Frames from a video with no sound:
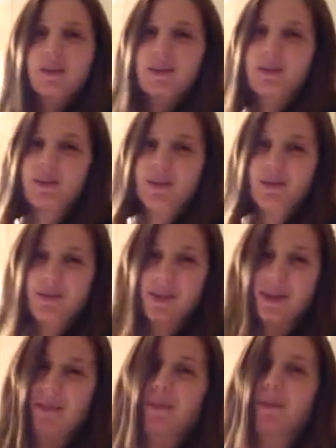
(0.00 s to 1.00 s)
Good
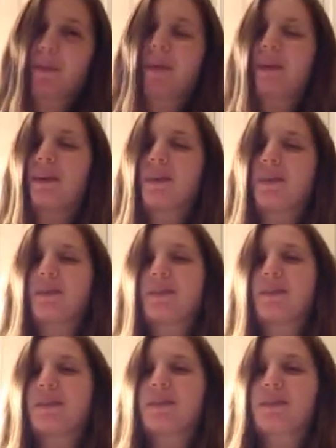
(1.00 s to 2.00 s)
evening, everybody,
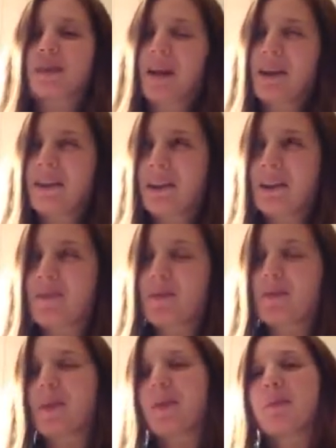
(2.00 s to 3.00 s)
and it's kind of late
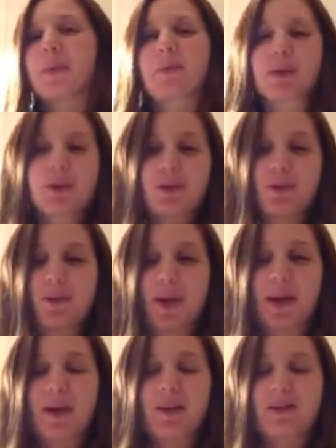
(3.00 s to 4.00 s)
for me, but I'm going to do
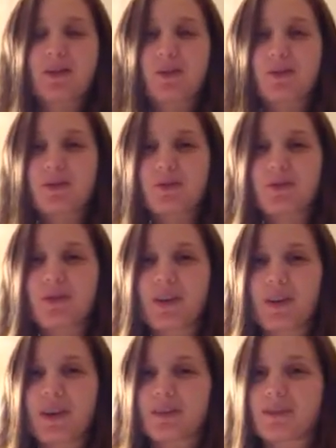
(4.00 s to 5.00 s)
my
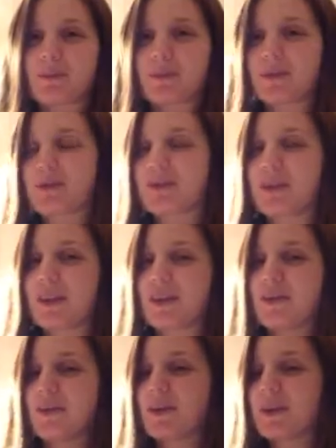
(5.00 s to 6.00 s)
constitutional isomers
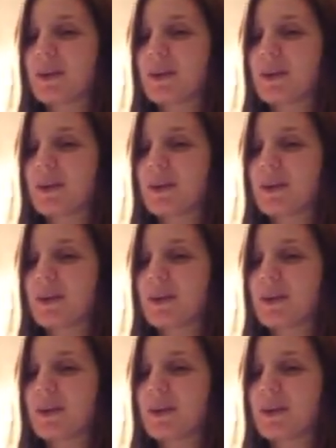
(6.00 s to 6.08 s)
video.